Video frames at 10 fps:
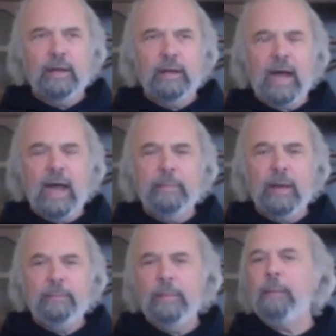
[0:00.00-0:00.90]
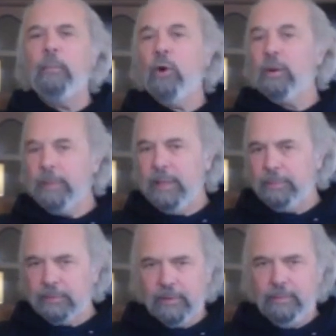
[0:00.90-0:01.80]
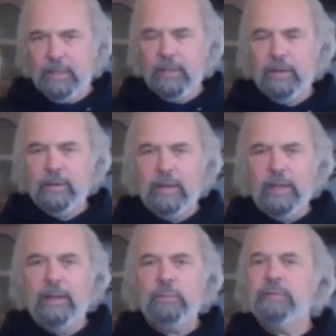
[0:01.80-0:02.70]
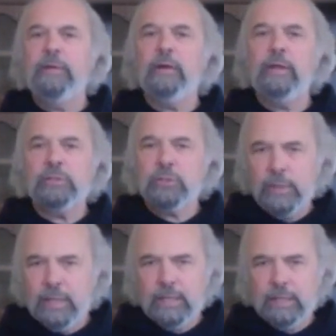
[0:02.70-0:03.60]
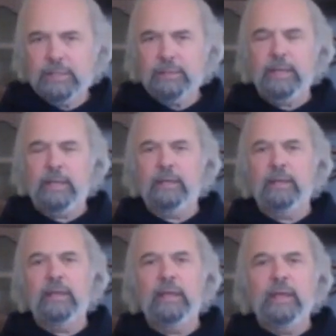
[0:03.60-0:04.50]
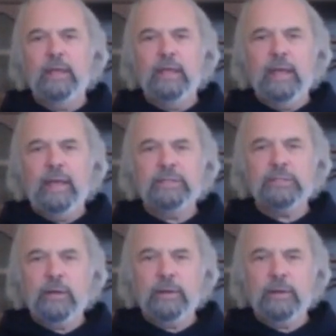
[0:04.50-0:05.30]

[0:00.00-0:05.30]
I met more people from here, and it was very intriguing to me. And so